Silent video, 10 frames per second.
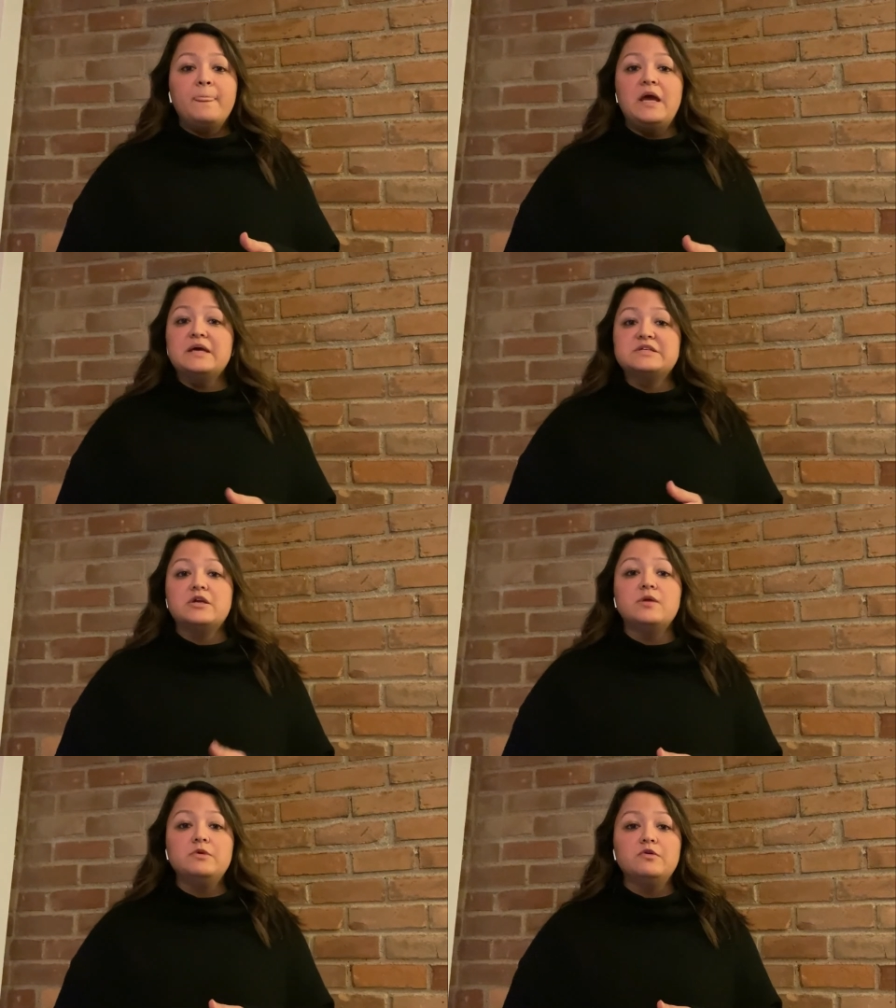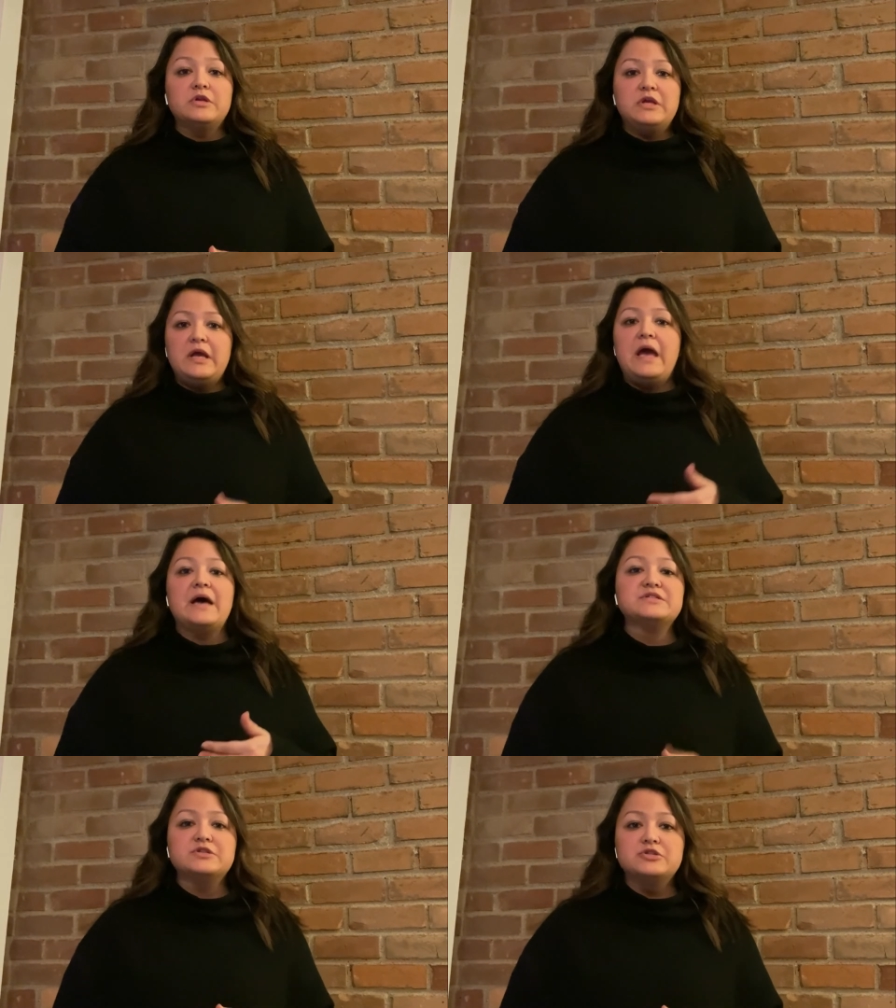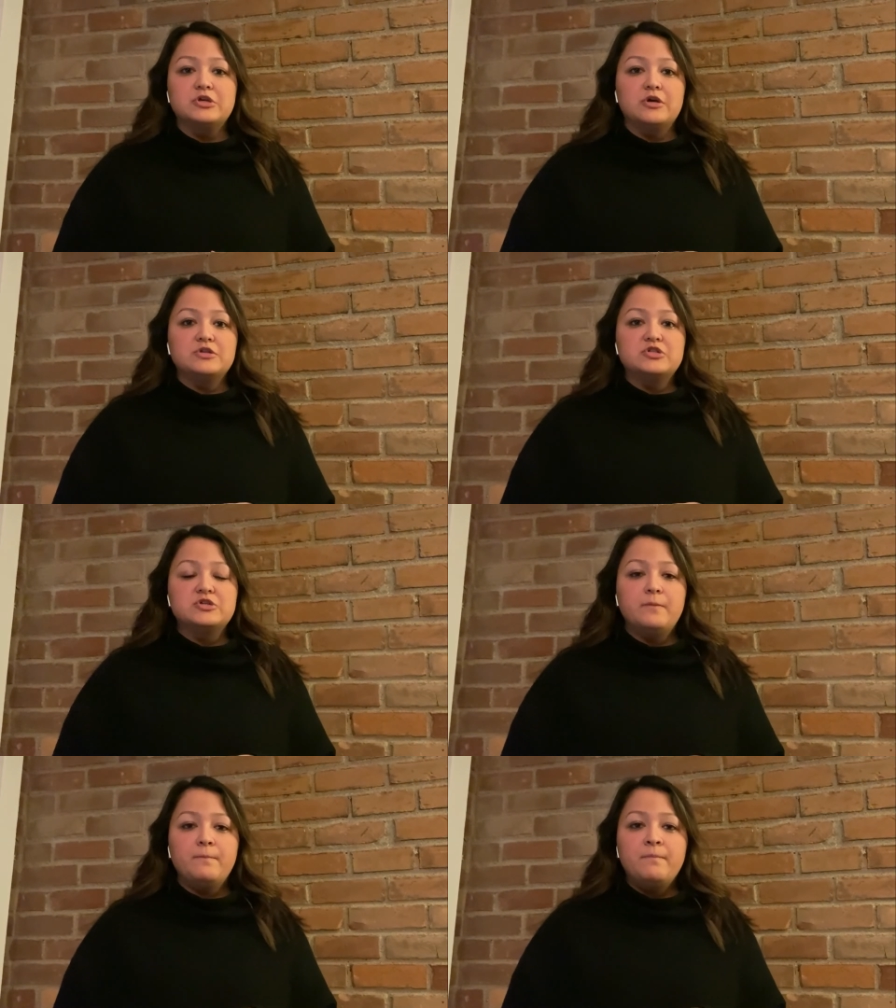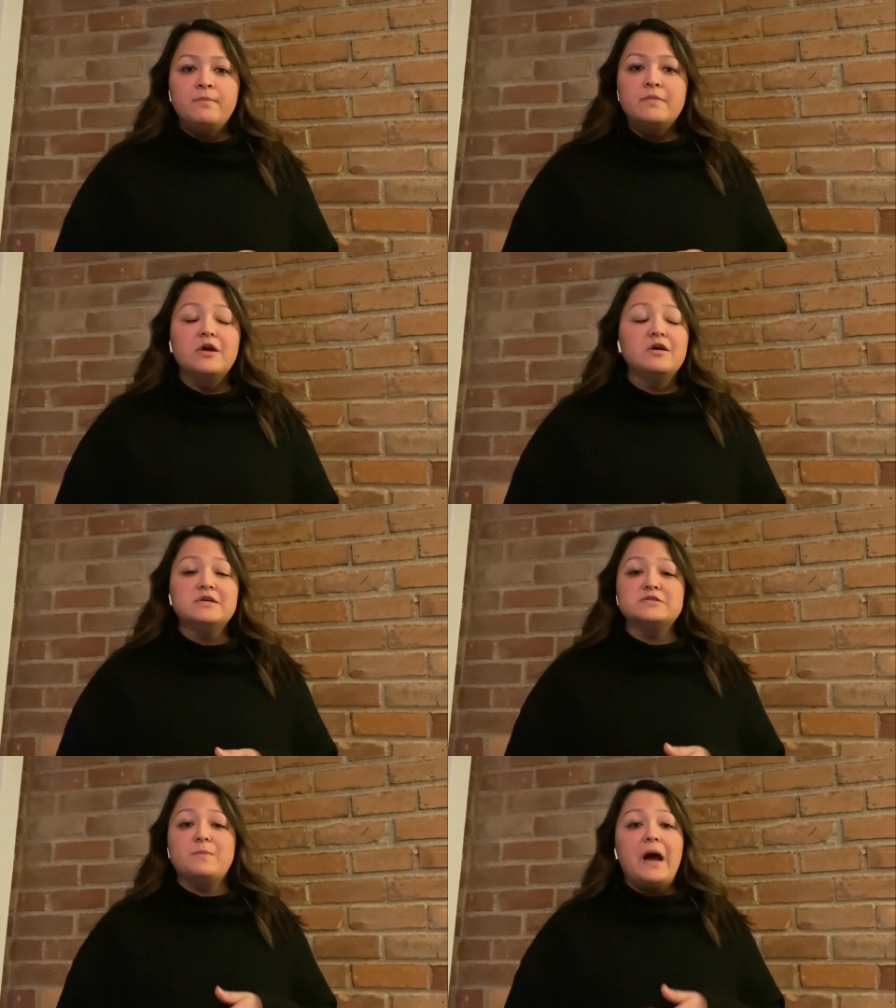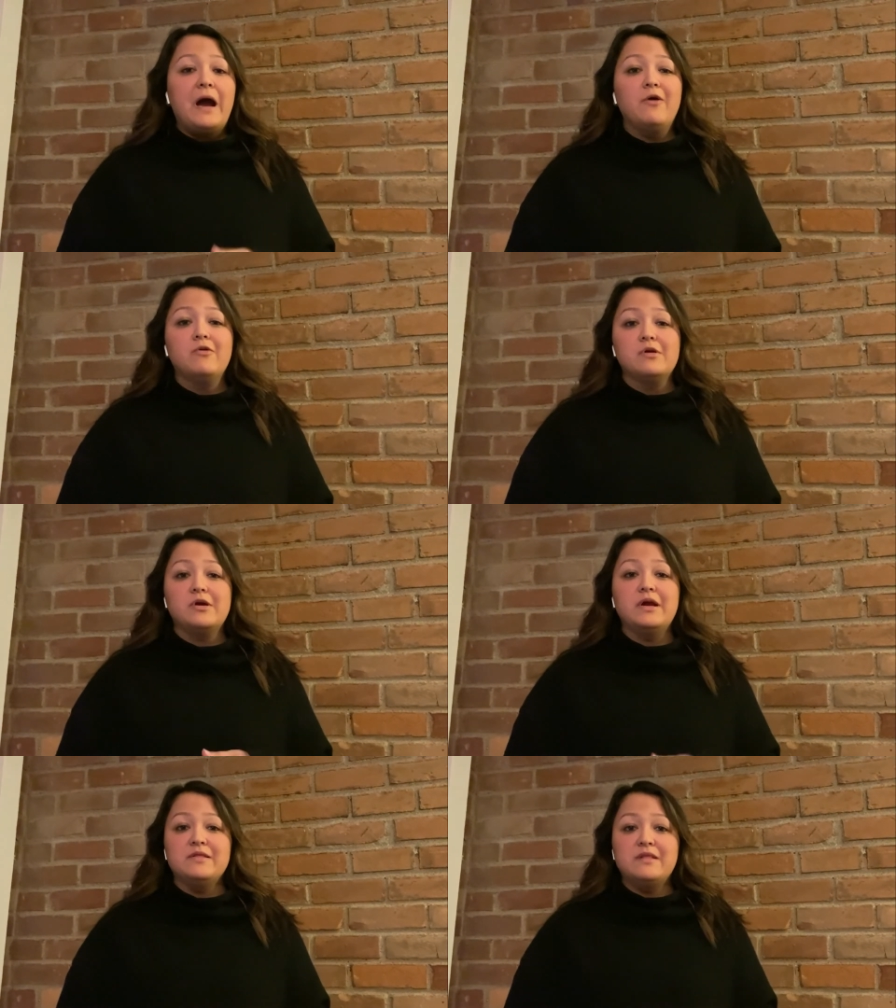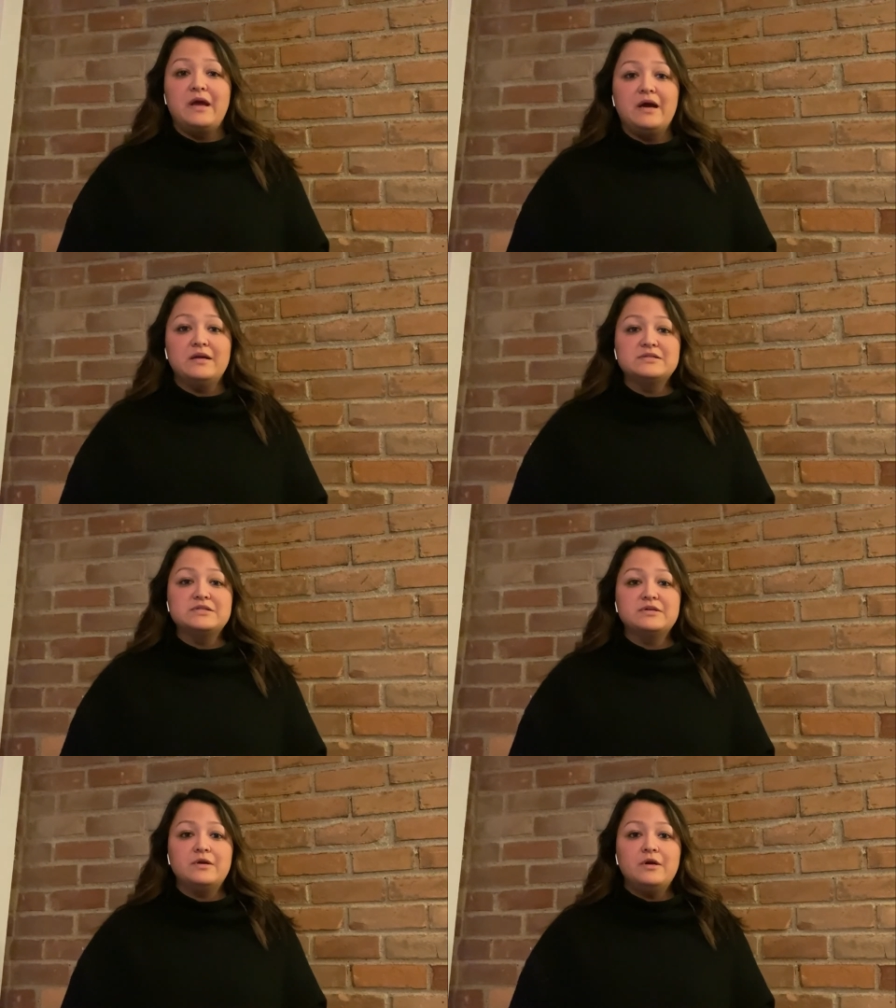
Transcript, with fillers: as a community, as a church, there is power in that.